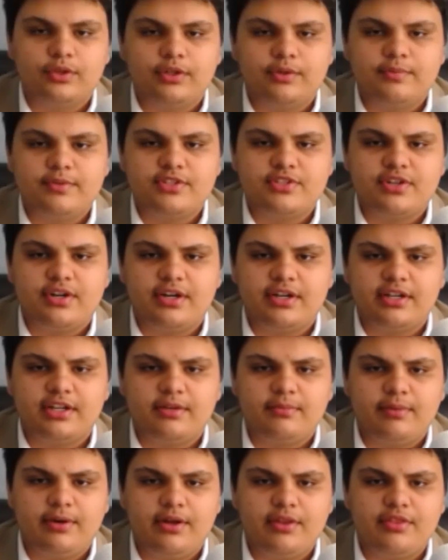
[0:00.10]
going to be talking
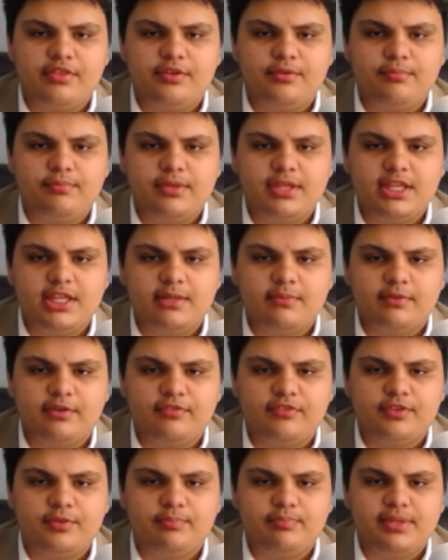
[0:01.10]
about the meme
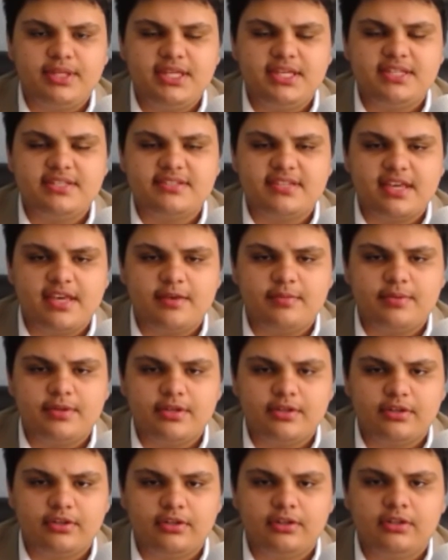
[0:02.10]
of the pee tape
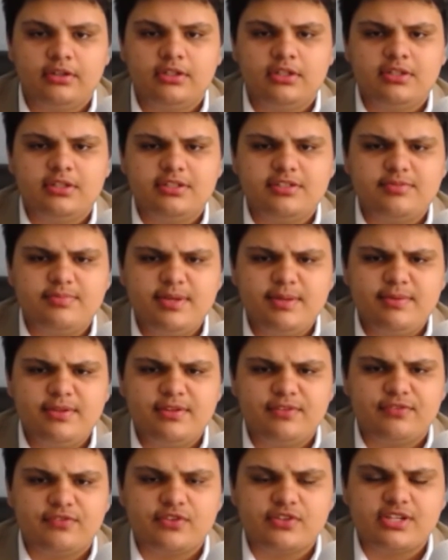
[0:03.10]
here. This may be
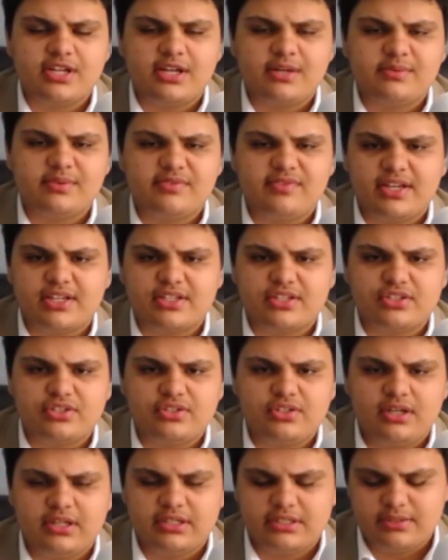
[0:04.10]
the first time we've actually
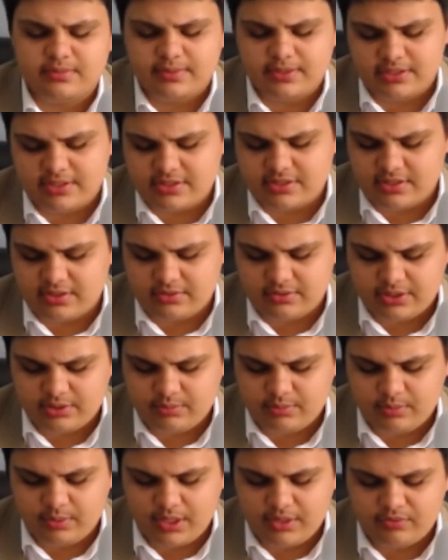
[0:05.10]
talked about this. I don't
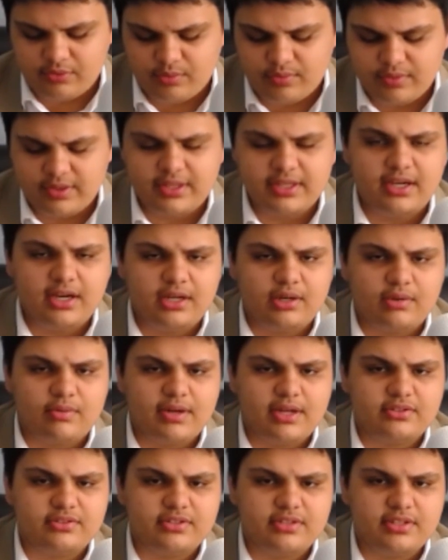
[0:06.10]
think we ever really got
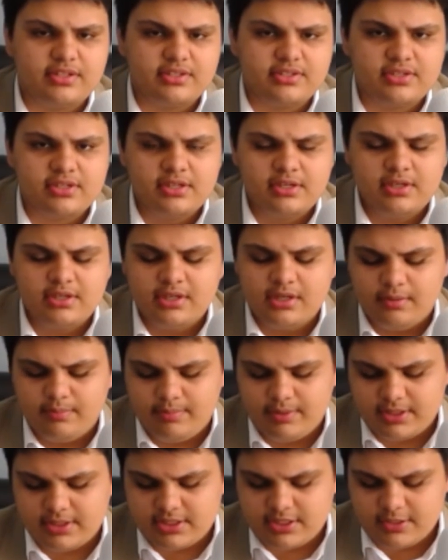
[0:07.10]
around to this.
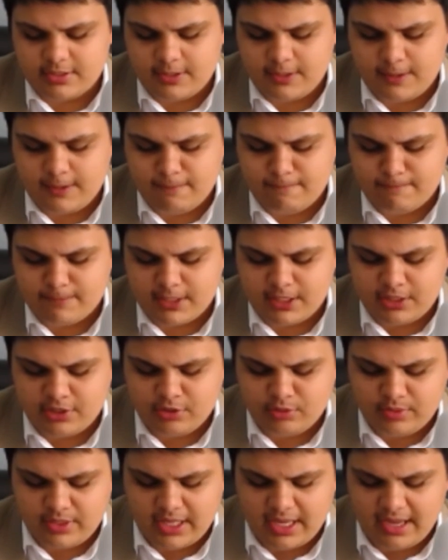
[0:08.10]
But
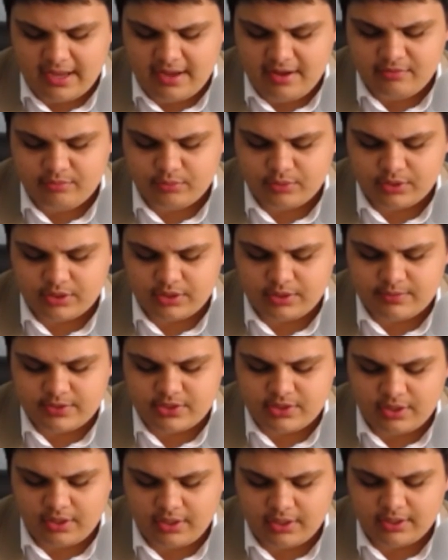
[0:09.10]
here we have, we're going to be
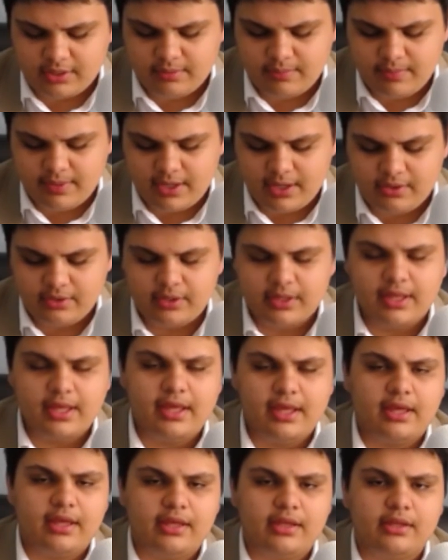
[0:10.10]
talking about
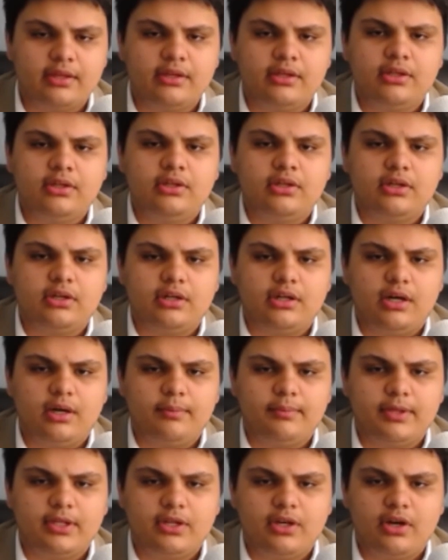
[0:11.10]
an
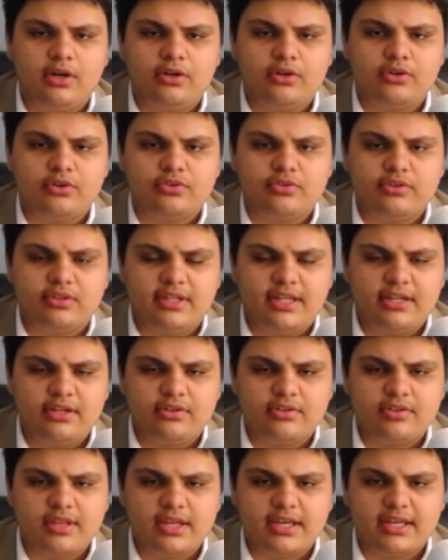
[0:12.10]
unearthed
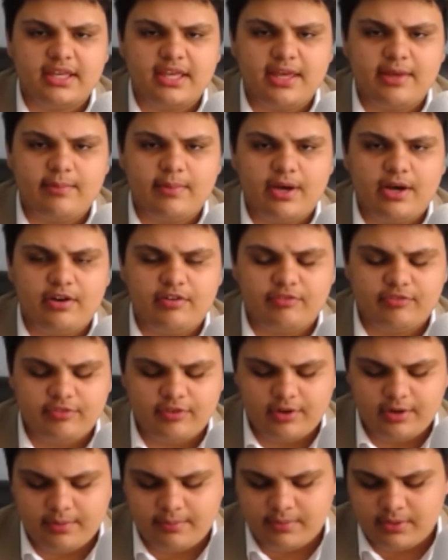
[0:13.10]
letter that came out
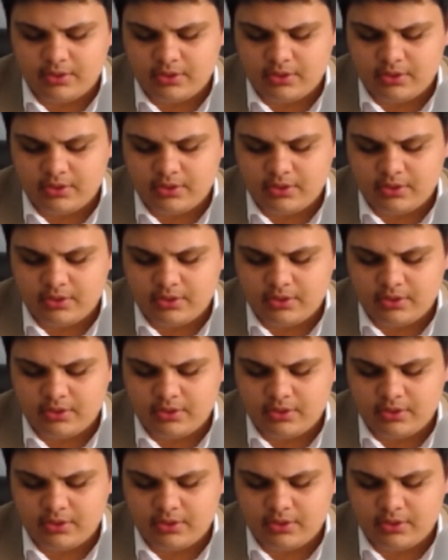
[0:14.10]
from